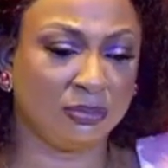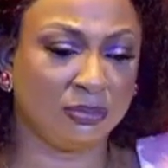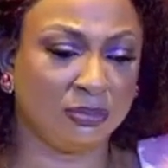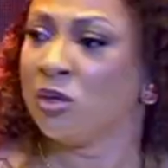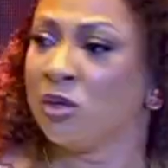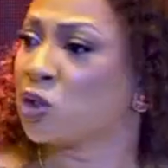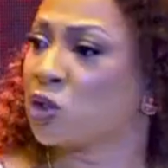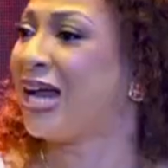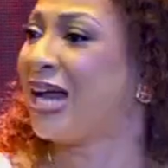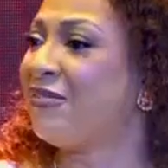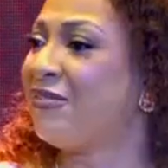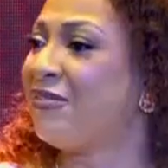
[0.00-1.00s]
So I would
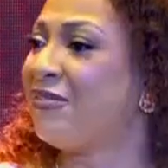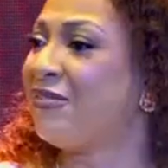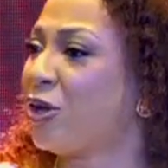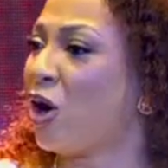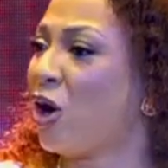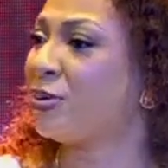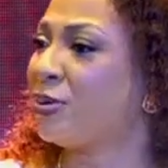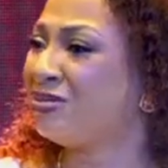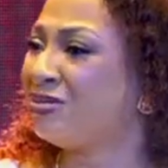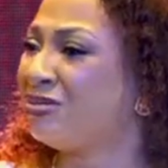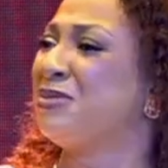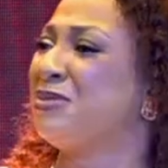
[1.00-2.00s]
have ended up
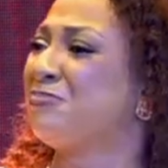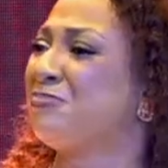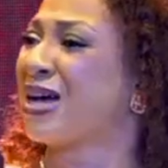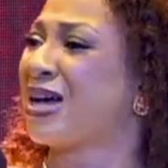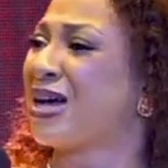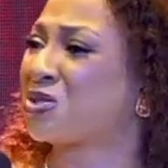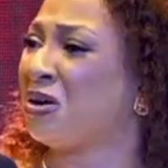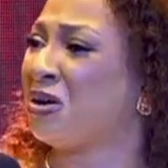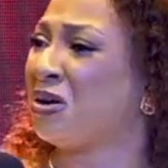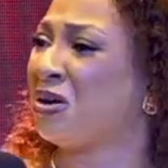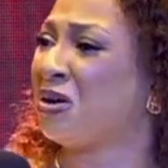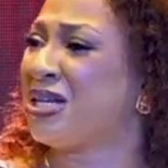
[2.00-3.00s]
becoming pastor,
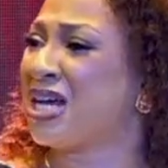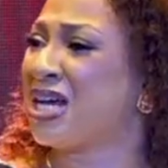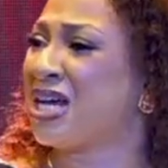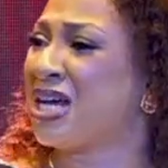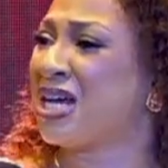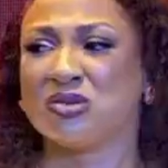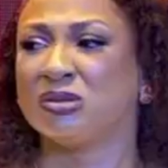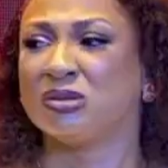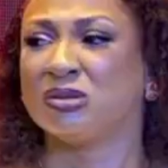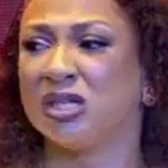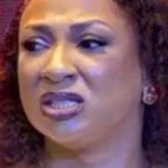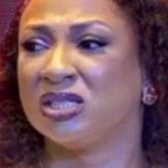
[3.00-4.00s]
winner's pastor. No,
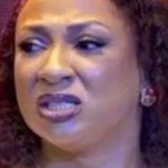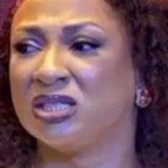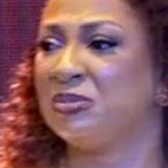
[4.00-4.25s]
God didn't tell me